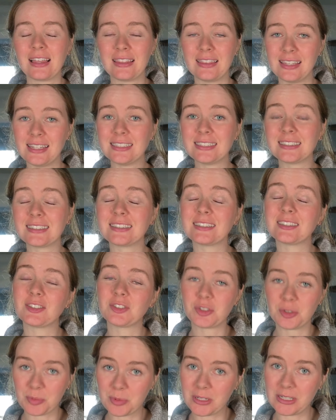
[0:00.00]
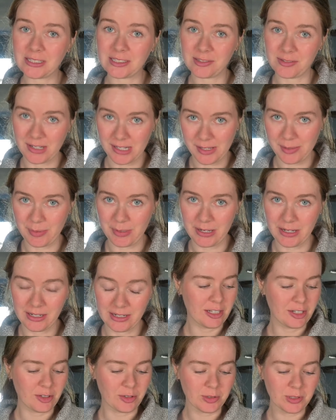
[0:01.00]
This is a super easy
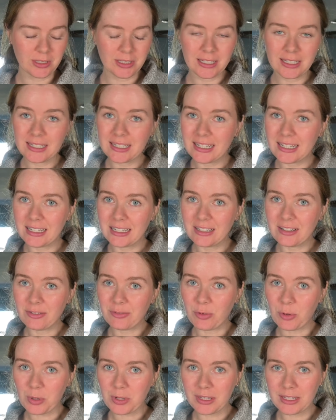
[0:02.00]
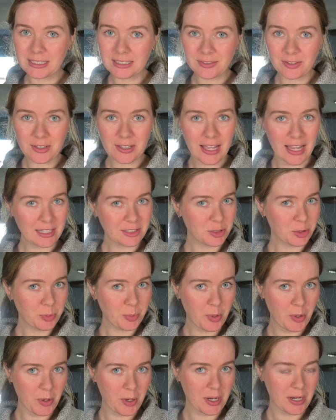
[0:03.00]
recipe. You're only gonna need 4 things for the actual
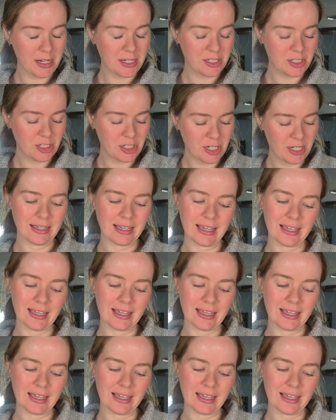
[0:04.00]
porridge,